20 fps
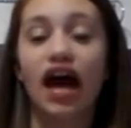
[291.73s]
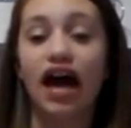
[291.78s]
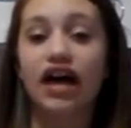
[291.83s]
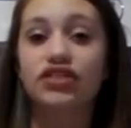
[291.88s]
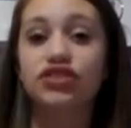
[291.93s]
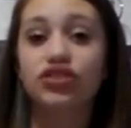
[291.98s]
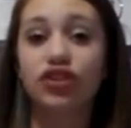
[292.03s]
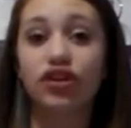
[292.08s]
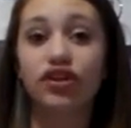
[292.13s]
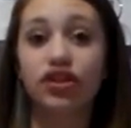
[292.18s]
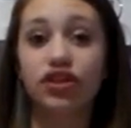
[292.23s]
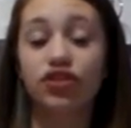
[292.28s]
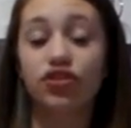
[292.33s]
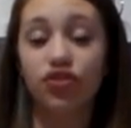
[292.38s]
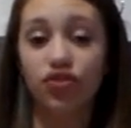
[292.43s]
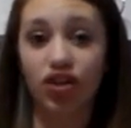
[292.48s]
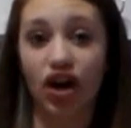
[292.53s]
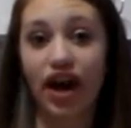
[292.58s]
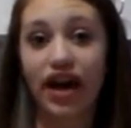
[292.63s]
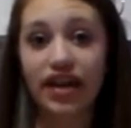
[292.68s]
I started
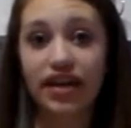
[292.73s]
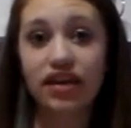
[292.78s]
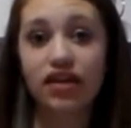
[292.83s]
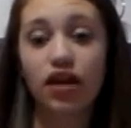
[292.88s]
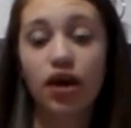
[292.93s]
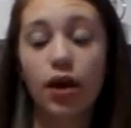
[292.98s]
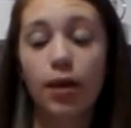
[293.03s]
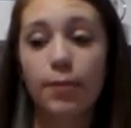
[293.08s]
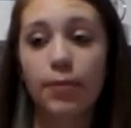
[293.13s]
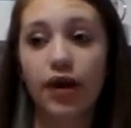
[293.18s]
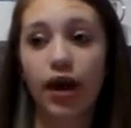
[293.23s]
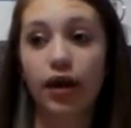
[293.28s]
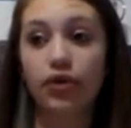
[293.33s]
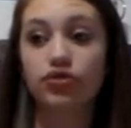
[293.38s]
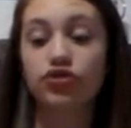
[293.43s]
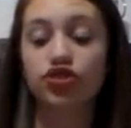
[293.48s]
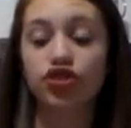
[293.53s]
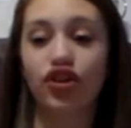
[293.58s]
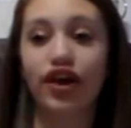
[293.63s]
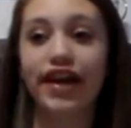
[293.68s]
crying, but I
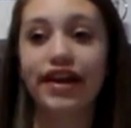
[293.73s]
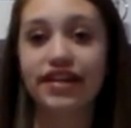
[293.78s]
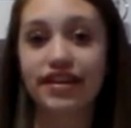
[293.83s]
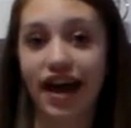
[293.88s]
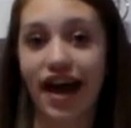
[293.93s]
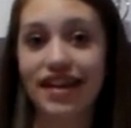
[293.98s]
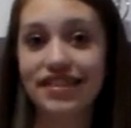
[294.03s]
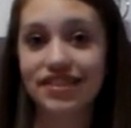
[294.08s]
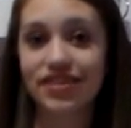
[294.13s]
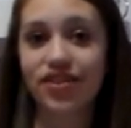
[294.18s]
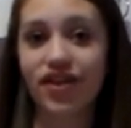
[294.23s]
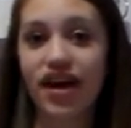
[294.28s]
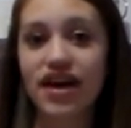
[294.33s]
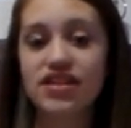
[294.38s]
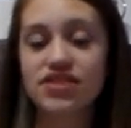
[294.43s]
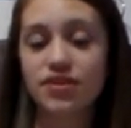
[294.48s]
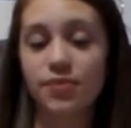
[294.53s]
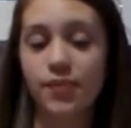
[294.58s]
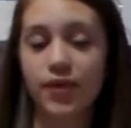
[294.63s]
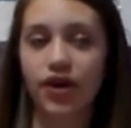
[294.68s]
was trying not to
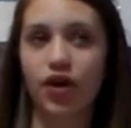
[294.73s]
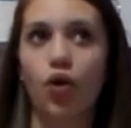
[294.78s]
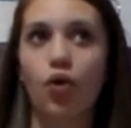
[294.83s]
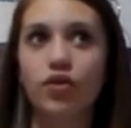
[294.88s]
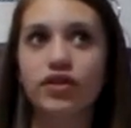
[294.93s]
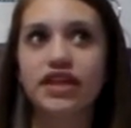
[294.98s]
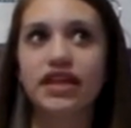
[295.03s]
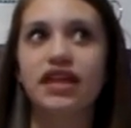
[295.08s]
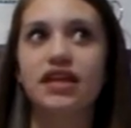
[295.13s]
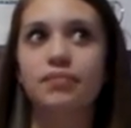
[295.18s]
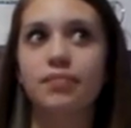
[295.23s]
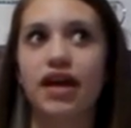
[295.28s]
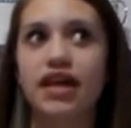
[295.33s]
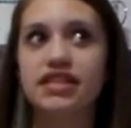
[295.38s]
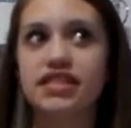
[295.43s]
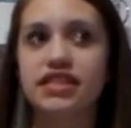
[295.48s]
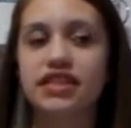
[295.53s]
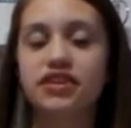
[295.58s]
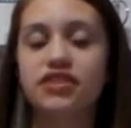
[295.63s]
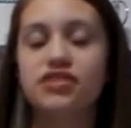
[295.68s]
cry, so I'm like holding in
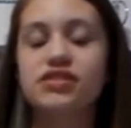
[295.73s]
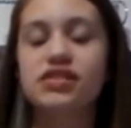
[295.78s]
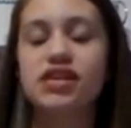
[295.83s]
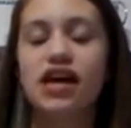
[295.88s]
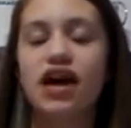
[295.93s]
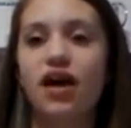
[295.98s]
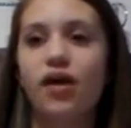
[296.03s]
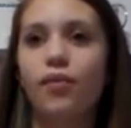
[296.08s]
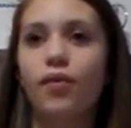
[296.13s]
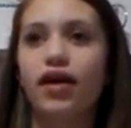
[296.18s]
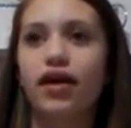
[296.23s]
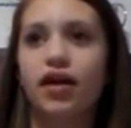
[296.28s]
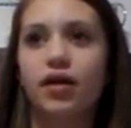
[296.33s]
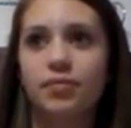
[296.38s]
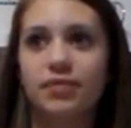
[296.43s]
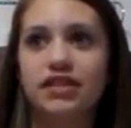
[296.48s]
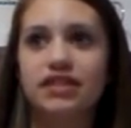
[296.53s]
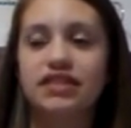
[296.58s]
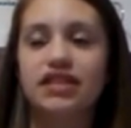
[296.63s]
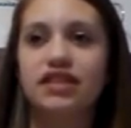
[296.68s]
my tears while
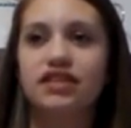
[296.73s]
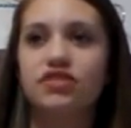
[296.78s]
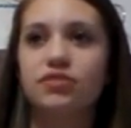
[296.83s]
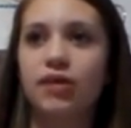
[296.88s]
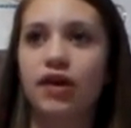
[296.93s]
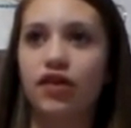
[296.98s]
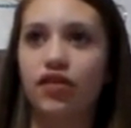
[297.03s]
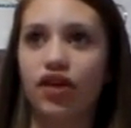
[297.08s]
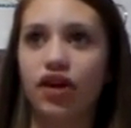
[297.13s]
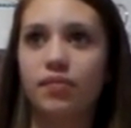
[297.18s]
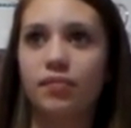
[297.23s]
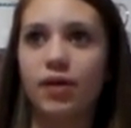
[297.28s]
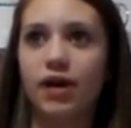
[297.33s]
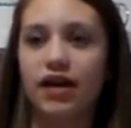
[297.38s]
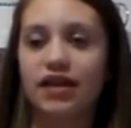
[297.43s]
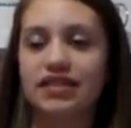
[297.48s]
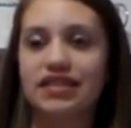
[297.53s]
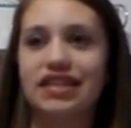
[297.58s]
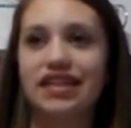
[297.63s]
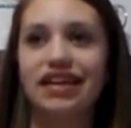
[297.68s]
I'm listening to my
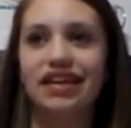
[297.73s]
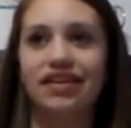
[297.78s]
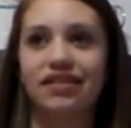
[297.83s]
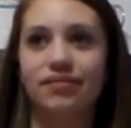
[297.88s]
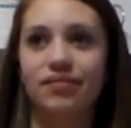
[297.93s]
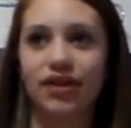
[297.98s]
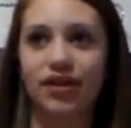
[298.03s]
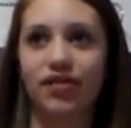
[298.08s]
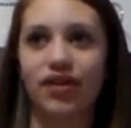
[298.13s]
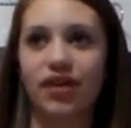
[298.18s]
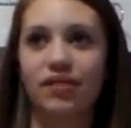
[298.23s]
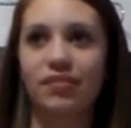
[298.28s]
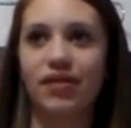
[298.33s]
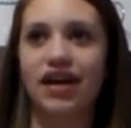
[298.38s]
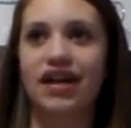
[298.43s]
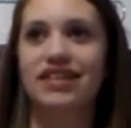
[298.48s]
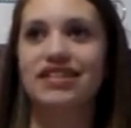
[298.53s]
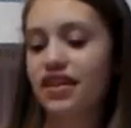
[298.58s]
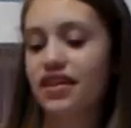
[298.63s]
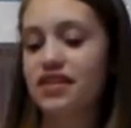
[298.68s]
grandpa sing. My
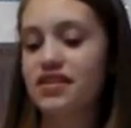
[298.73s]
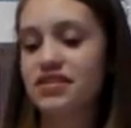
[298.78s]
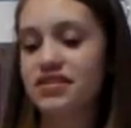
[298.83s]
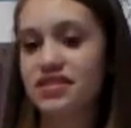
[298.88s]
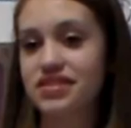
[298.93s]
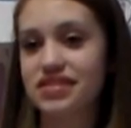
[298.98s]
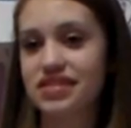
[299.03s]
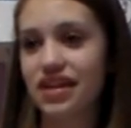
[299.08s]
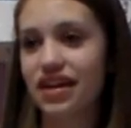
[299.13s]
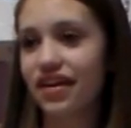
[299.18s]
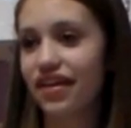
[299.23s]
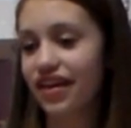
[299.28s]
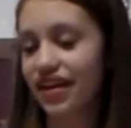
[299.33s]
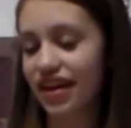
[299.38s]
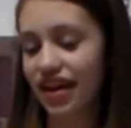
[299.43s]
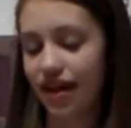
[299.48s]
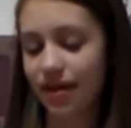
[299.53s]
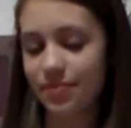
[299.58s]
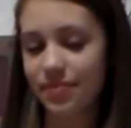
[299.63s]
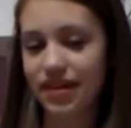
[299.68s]
grandpa, he's
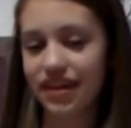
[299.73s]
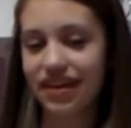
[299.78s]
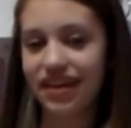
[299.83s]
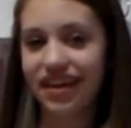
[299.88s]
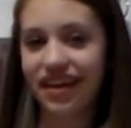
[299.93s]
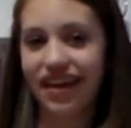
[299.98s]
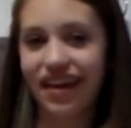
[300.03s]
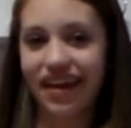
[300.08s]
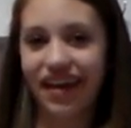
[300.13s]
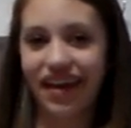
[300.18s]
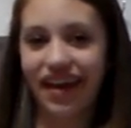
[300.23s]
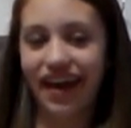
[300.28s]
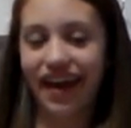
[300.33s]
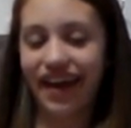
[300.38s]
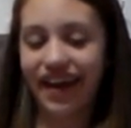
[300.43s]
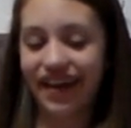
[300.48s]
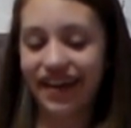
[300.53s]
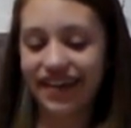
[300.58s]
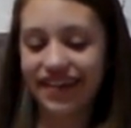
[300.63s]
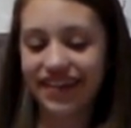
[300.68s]
staring at me,
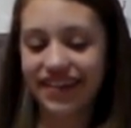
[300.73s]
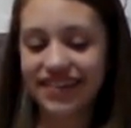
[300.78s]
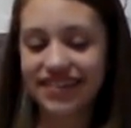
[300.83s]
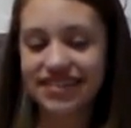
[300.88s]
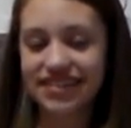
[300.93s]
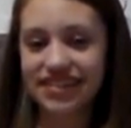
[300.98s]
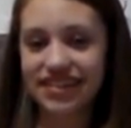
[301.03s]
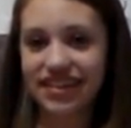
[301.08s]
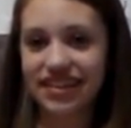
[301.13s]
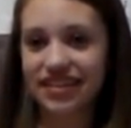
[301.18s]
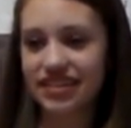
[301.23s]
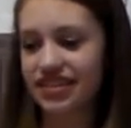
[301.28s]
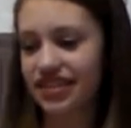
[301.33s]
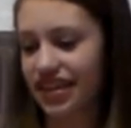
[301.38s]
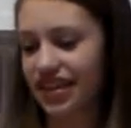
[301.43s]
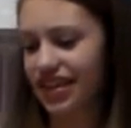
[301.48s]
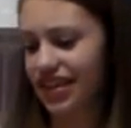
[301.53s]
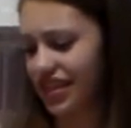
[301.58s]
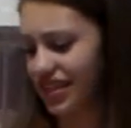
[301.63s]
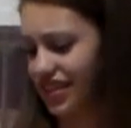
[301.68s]
and he's
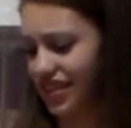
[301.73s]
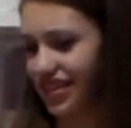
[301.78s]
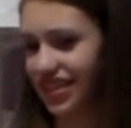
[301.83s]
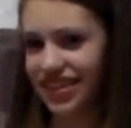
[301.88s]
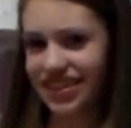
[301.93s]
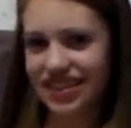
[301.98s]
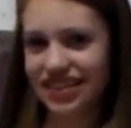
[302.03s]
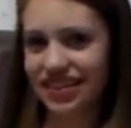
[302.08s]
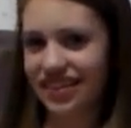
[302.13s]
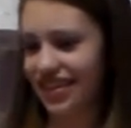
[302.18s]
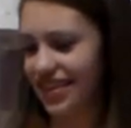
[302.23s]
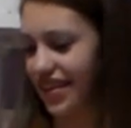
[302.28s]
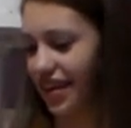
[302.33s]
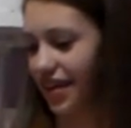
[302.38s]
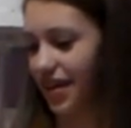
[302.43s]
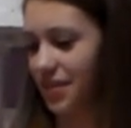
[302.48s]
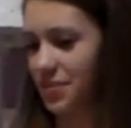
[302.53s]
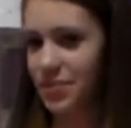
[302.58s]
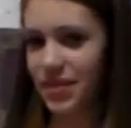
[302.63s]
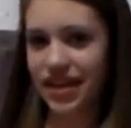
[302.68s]
like
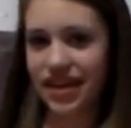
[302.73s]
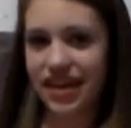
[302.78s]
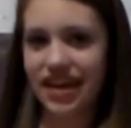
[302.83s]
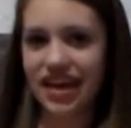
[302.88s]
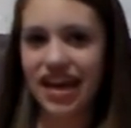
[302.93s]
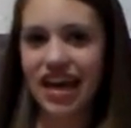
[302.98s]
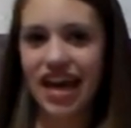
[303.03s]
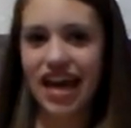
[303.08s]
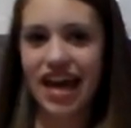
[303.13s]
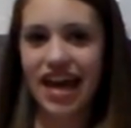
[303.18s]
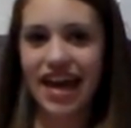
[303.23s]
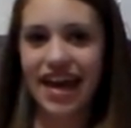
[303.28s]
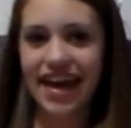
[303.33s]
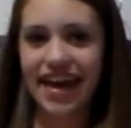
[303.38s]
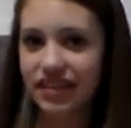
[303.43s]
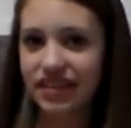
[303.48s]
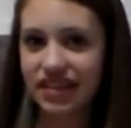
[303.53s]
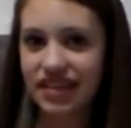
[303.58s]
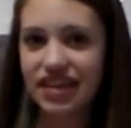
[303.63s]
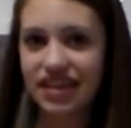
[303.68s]
looking at me
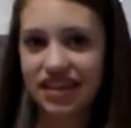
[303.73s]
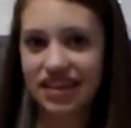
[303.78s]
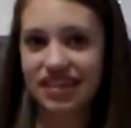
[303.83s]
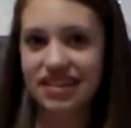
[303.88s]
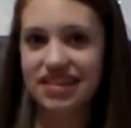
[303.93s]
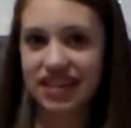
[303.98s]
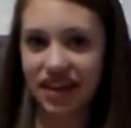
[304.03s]
like he can